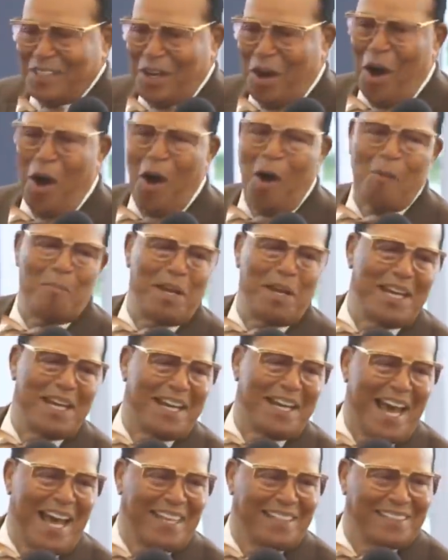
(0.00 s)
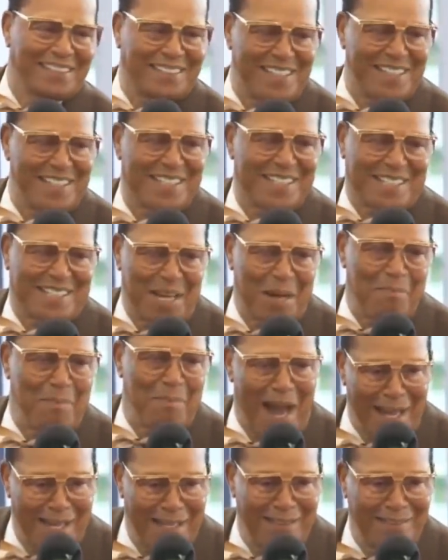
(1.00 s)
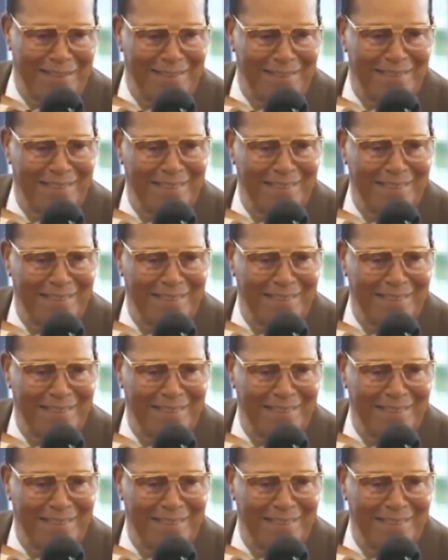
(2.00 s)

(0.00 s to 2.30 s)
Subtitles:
Call me an anti-Semite.